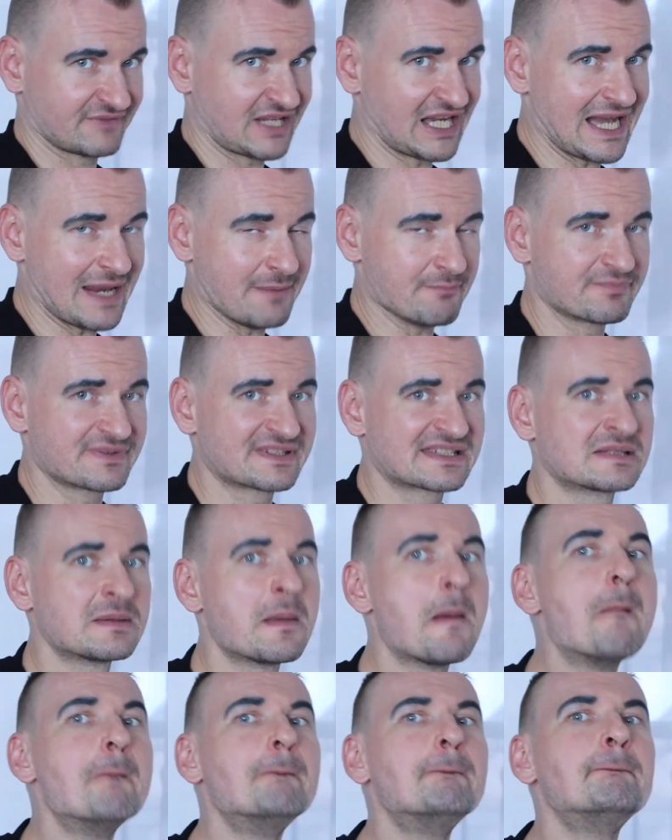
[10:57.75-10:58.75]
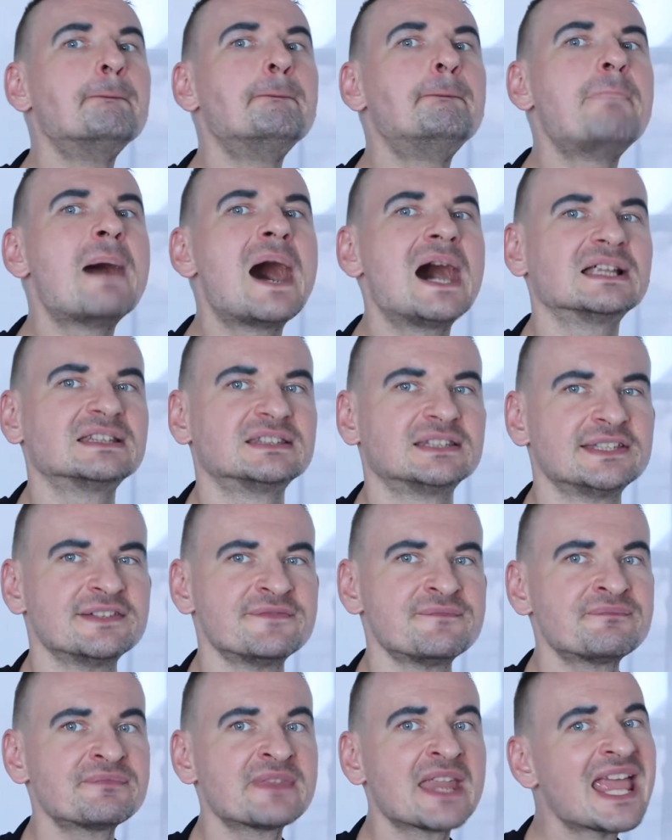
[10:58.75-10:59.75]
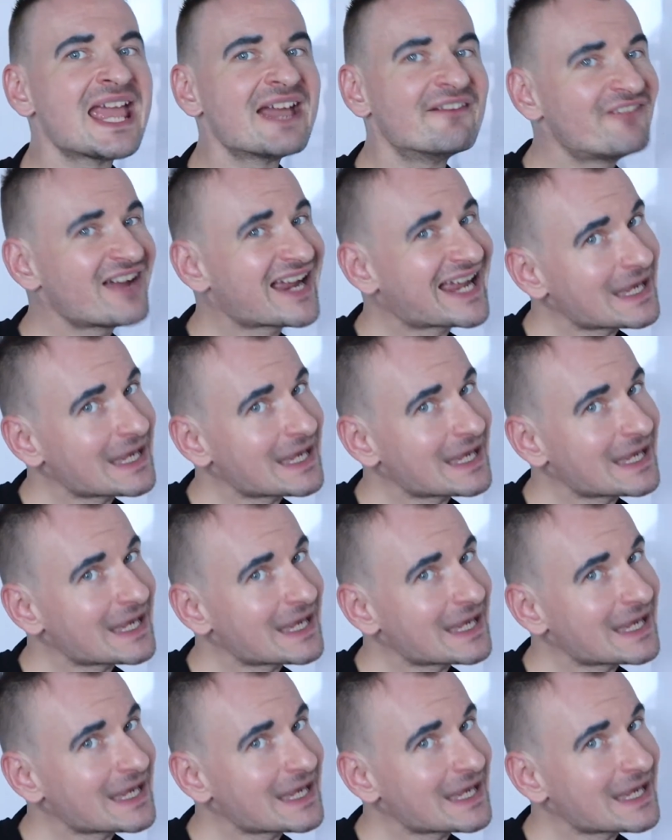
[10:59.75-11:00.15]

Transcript: glimpse. But we